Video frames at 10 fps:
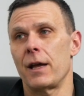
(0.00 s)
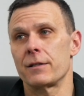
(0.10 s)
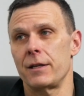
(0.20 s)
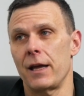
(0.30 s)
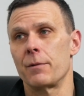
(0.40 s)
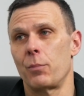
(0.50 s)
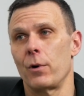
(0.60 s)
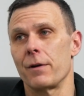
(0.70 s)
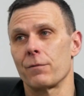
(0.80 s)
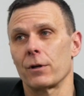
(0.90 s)
as the
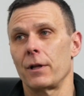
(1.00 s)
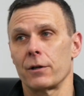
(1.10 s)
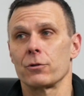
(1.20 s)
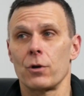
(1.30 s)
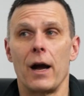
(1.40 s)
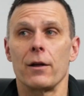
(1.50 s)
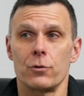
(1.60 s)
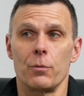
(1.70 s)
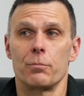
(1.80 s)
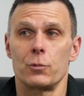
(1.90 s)
endpoint for a clinical trial
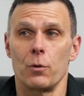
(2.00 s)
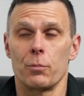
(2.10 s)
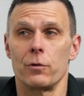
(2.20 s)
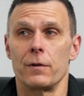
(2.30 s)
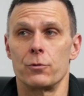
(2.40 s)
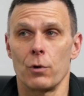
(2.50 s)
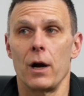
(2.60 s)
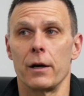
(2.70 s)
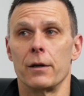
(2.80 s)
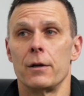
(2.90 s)
to approve a
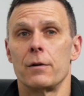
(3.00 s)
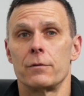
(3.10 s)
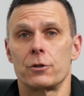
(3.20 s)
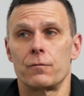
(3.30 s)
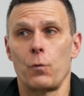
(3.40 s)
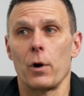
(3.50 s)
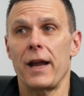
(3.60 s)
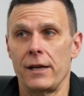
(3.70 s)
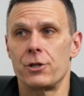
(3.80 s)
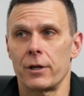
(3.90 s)
drug for
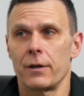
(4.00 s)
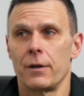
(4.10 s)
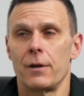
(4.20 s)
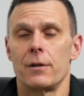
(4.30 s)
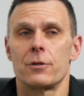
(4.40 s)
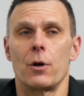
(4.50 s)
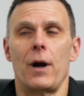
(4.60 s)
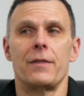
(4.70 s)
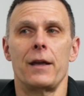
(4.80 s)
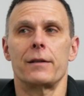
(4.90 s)
aging. So
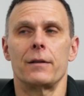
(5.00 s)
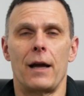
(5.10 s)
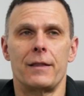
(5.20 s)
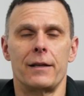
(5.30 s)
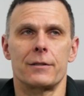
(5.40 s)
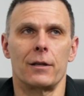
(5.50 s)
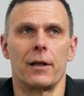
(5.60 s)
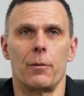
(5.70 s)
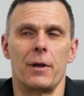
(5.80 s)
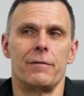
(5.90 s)
I think it's a
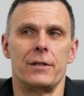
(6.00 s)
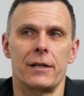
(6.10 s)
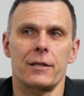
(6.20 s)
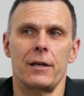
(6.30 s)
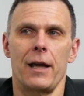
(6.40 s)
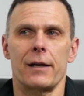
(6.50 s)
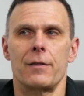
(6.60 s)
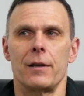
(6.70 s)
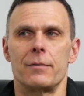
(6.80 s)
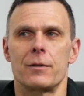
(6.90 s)
little bit of a
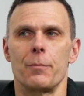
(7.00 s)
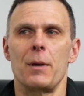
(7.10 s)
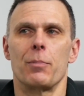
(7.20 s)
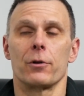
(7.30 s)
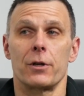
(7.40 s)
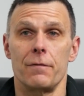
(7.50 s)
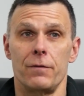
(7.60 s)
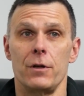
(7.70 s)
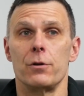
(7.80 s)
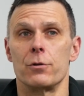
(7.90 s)
disconnect that some people are
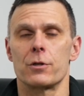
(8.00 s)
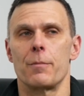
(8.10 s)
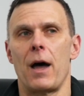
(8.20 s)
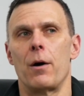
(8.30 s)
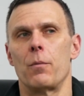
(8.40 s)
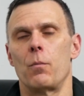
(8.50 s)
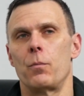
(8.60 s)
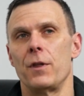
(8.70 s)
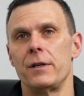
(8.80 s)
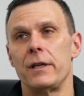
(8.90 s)
confused about
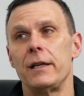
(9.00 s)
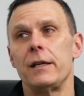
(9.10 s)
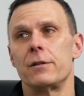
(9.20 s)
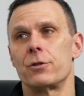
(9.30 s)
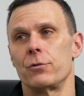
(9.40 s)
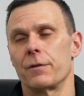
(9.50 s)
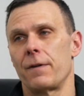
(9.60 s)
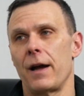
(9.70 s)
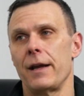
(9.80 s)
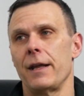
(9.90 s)
the need to
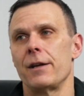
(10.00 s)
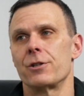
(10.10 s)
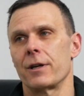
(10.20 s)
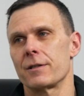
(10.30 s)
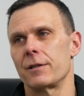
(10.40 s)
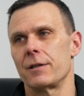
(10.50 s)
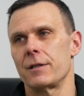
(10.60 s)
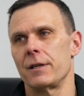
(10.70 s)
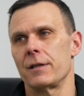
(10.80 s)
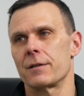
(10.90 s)
define aging as a
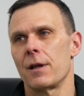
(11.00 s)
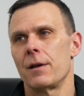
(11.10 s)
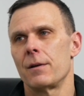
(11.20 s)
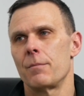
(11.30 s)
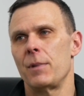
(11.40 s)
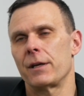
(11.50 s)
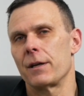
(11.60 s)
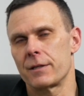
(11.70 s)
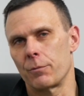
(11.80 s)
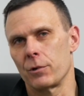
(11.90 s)
disease
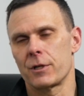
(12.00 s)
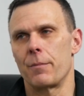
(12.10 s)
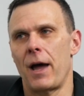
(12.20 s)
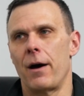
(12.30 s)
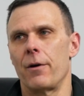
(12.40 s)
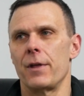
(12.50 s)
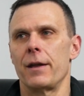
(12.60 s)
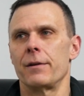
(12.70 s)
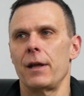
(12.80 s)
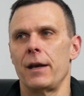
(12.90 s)
because it will somehow
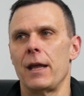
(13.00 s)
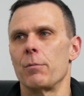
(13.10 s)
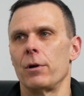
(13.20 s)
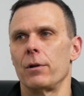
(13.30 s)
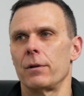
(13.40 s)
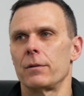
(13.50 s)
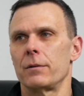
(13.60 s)
then enable